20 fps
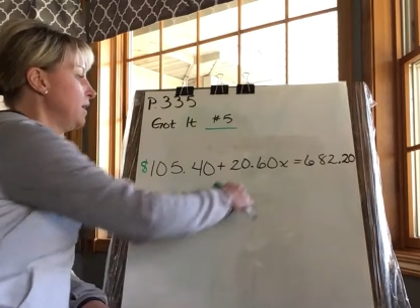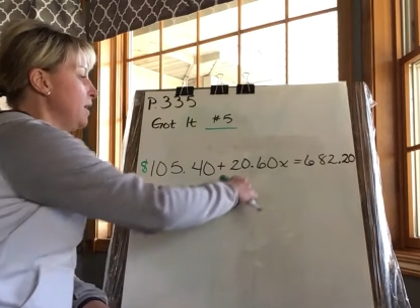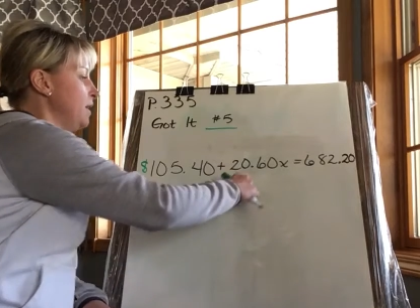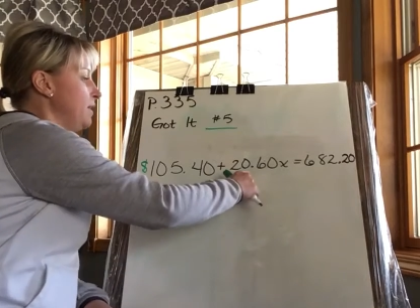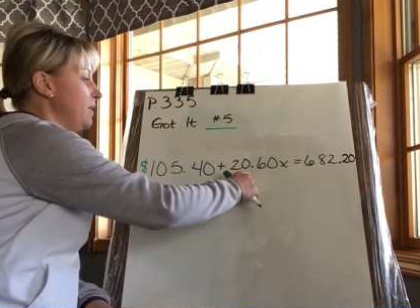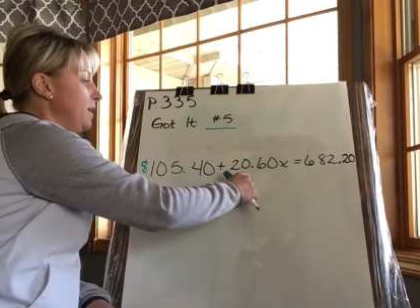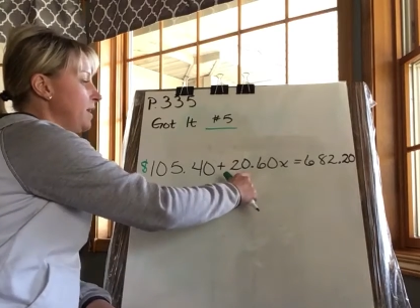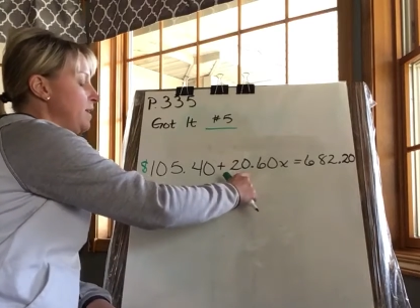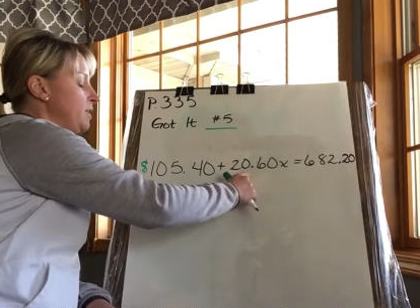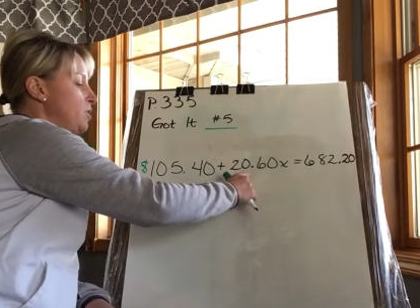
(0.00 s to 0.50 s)

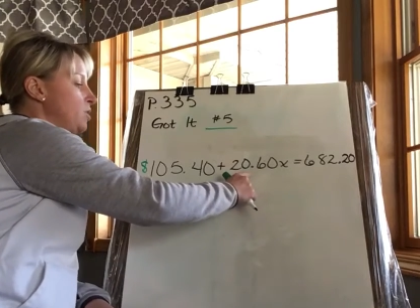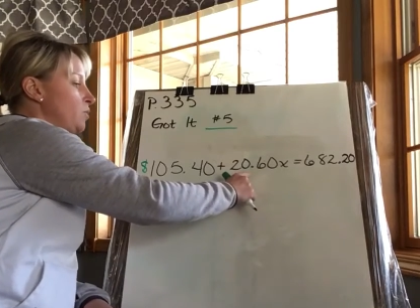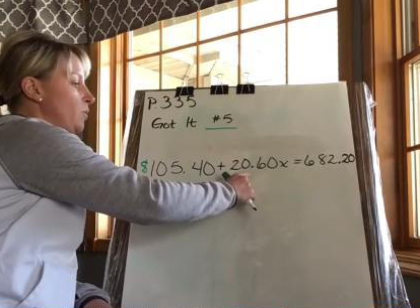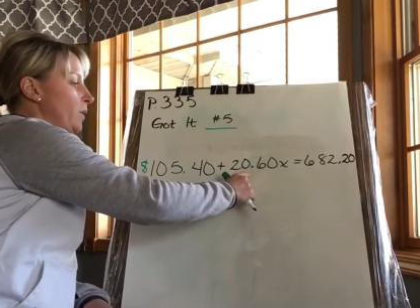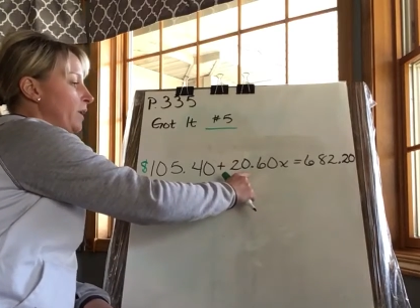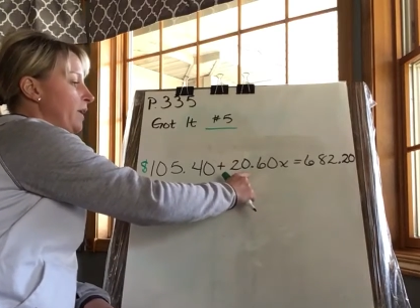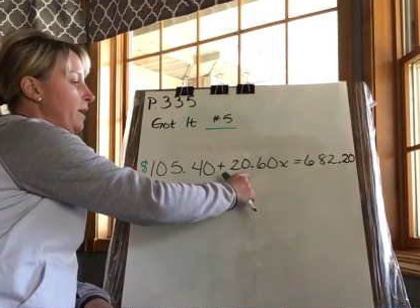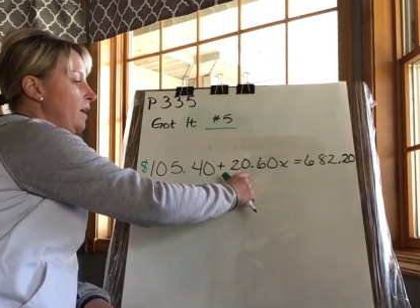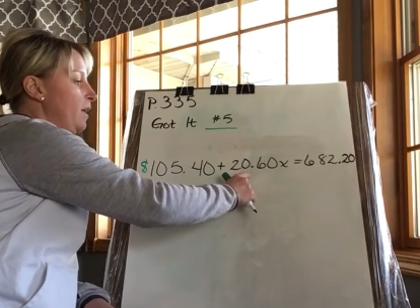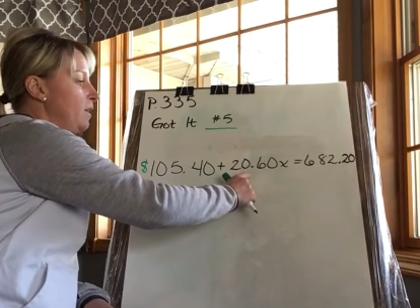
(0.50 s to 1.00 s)
And then it's
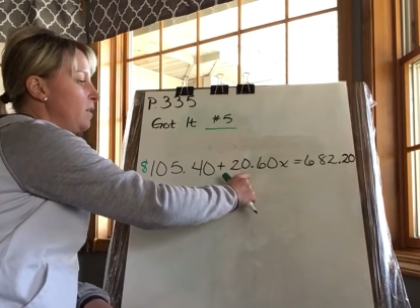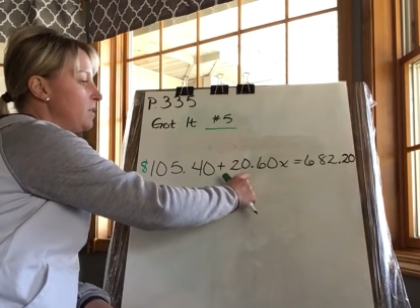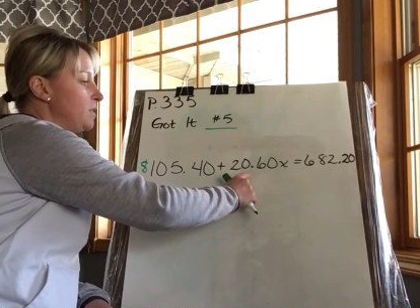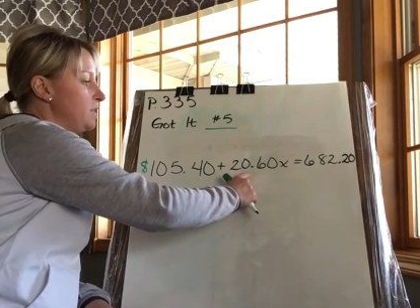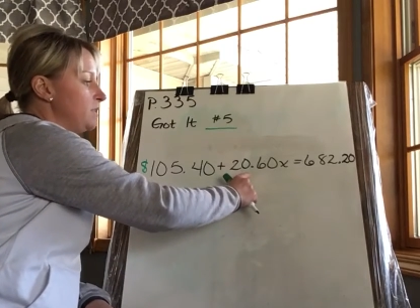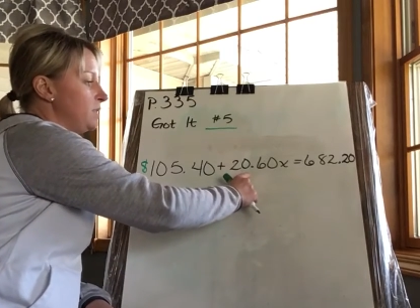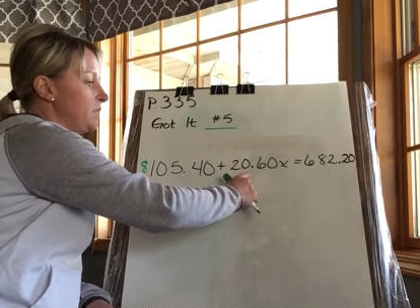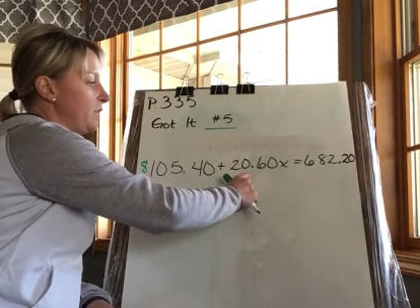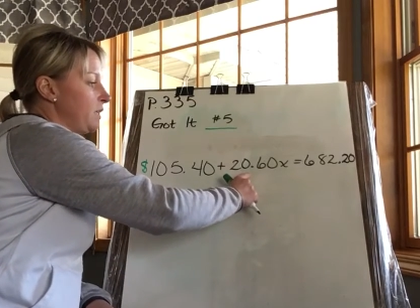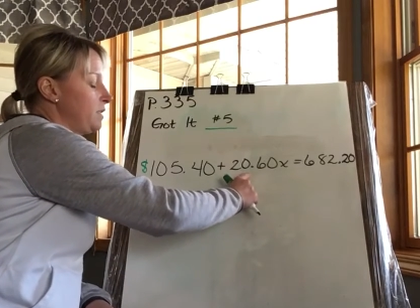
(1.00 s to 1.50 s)

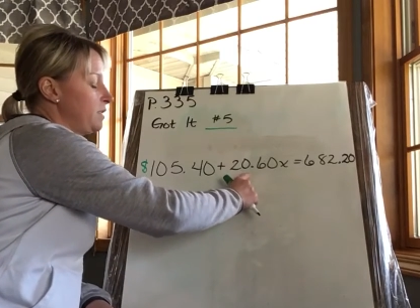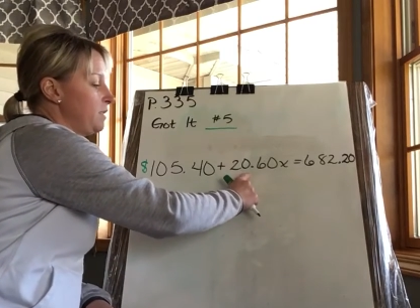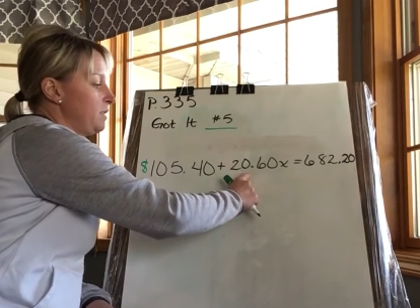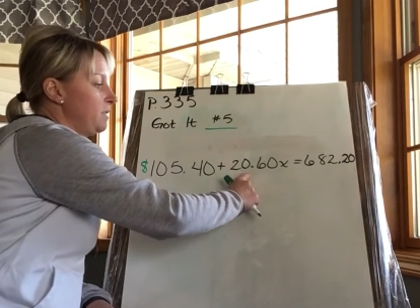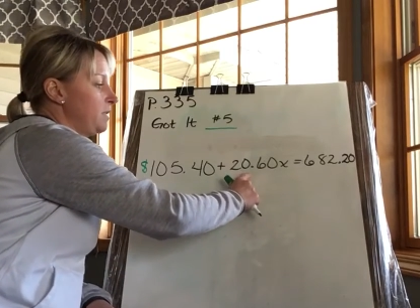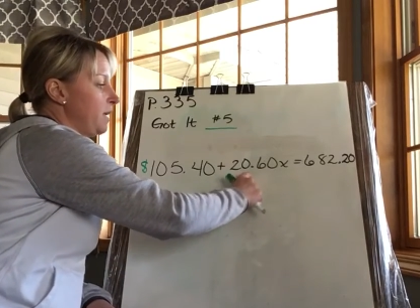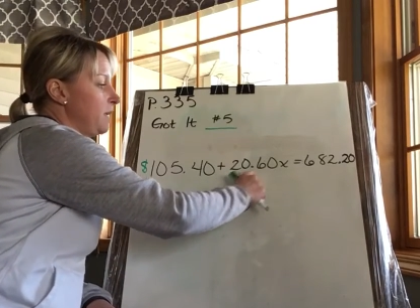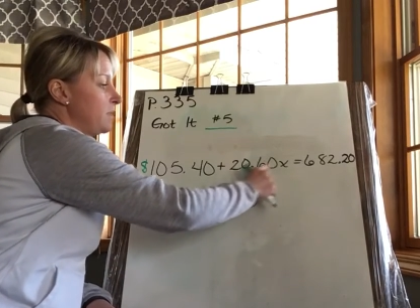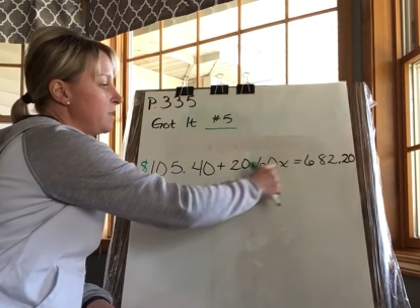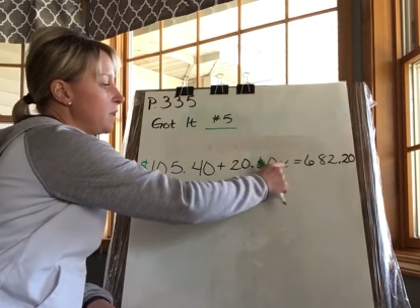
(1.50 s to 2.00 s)

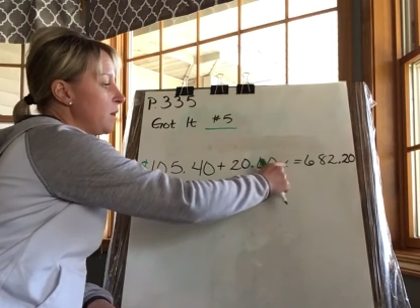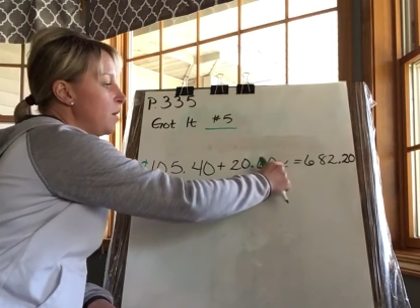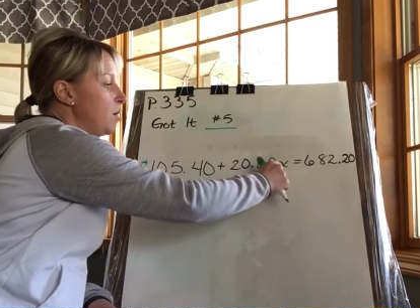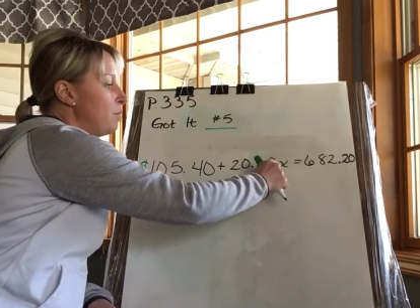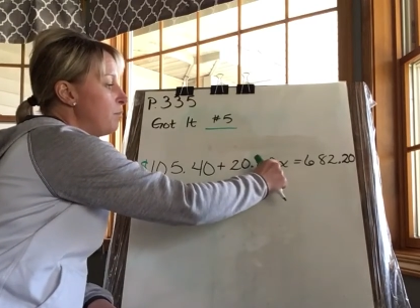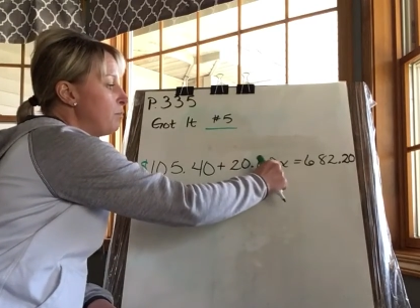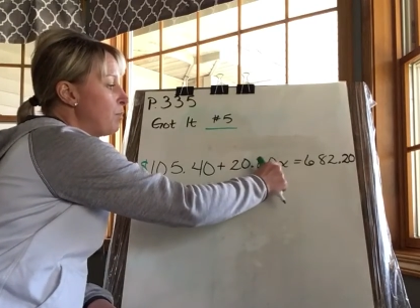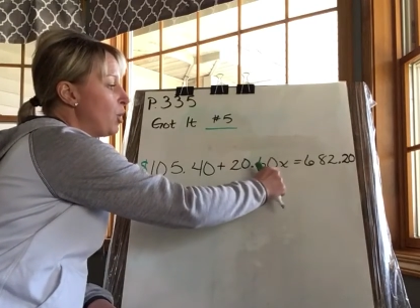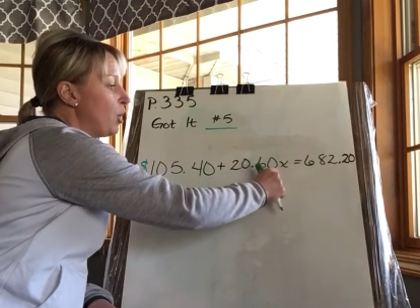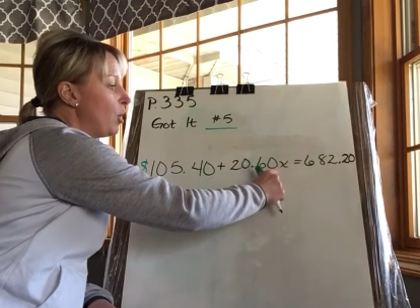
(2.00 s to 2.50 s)
$20.60
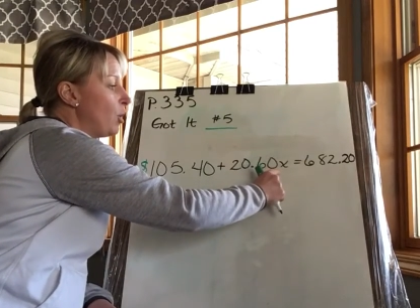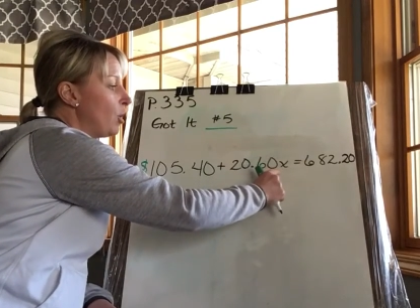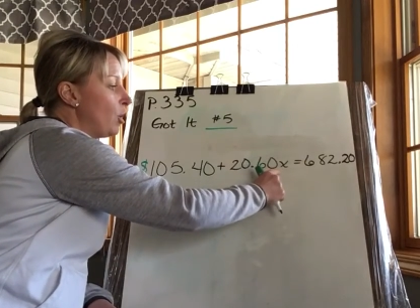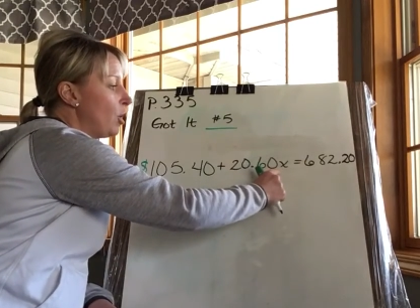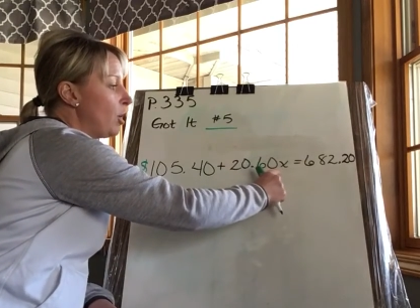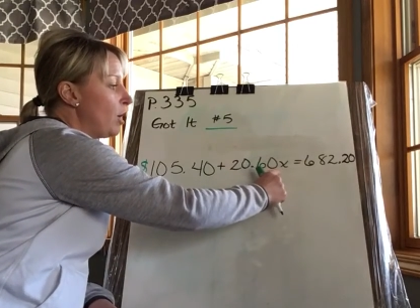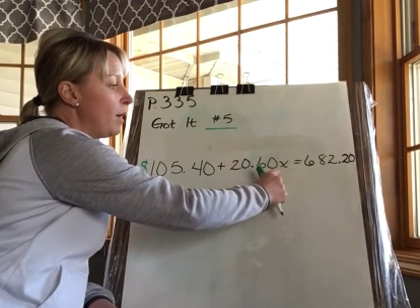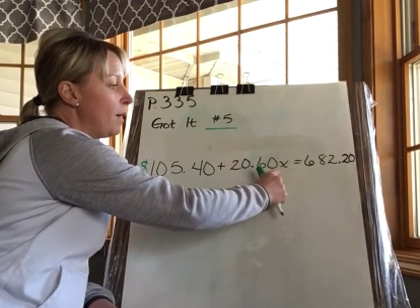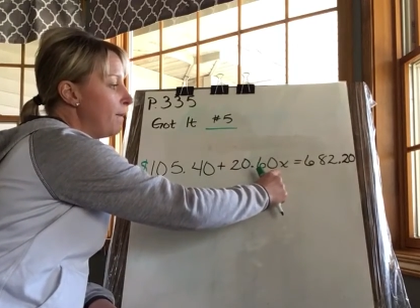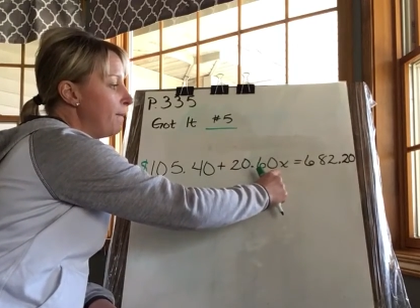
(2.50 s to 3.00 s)

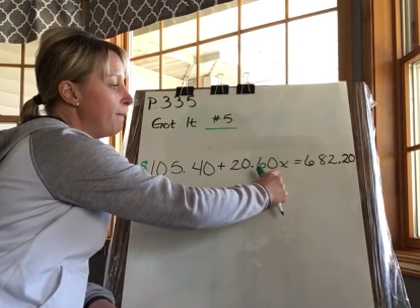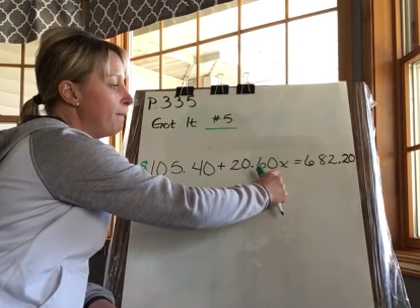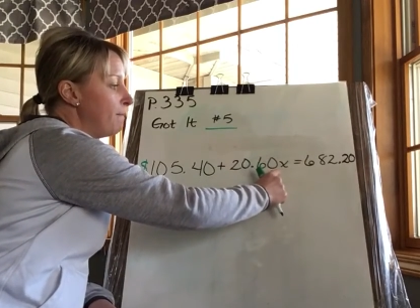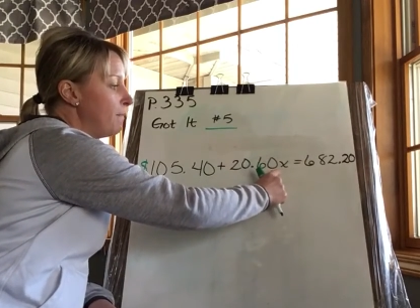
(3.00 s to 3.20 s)
per